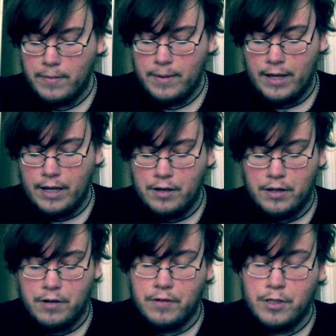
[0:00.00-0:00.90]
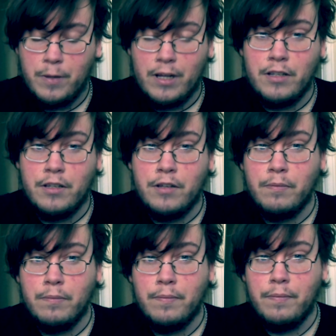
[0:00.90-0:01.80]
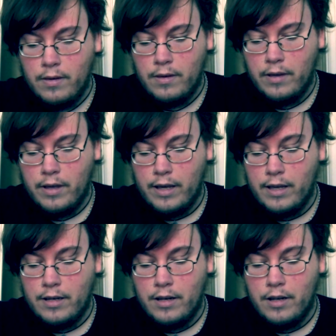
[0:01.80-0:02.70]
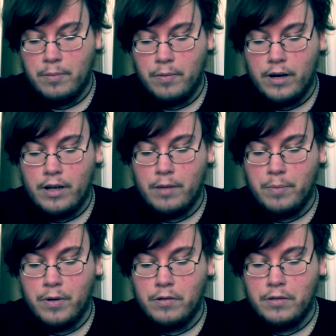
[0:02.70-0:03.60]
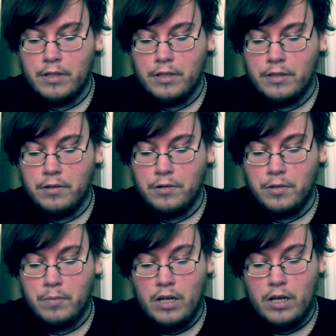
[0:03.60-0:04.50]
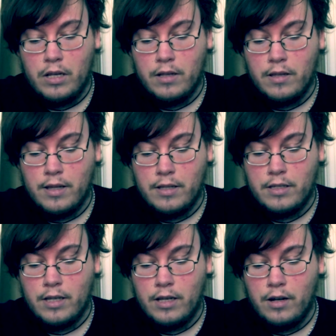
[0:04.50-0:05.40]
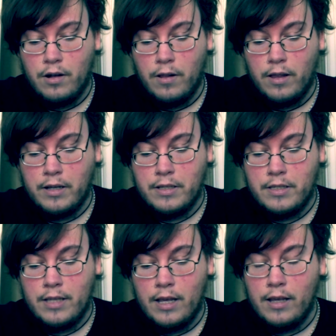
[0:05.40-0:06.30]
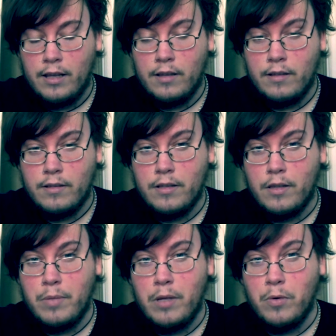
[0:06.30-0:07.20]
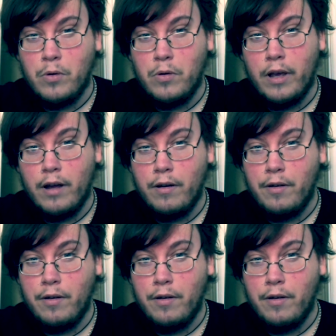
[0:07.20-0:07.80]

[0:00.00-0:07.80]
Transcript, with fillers: I couldn't respond to. I ended up writing a post on social media that said all I could say to the people who cared.